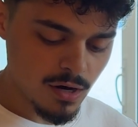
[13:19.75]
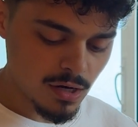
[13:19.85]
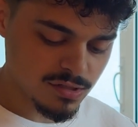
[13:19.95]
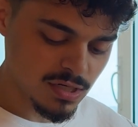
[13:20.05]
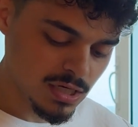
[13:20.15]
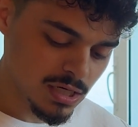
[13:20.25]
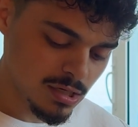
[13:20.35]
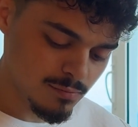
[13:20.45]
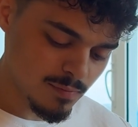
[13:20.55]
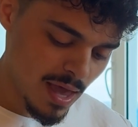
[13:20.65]
a
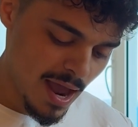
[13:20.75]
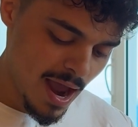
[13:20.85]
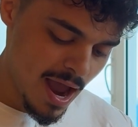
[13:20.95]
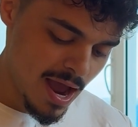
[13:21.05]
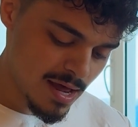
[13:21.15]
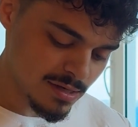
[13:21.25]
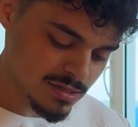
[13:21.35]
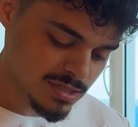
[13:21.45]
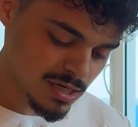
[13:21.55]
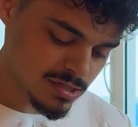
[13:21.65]
team,
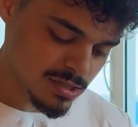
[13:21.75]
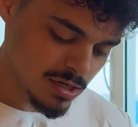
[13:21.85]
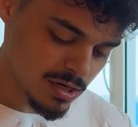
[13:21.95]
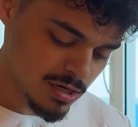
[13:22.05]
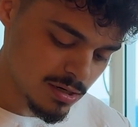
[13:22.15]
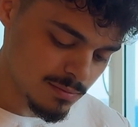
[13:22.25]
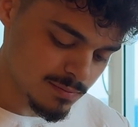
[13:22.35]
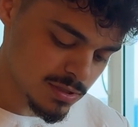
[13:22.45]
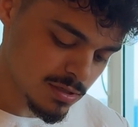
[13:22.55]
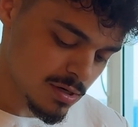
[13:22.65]
ads,
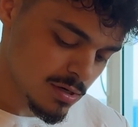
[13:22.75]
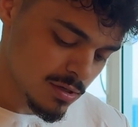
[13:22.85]
systems,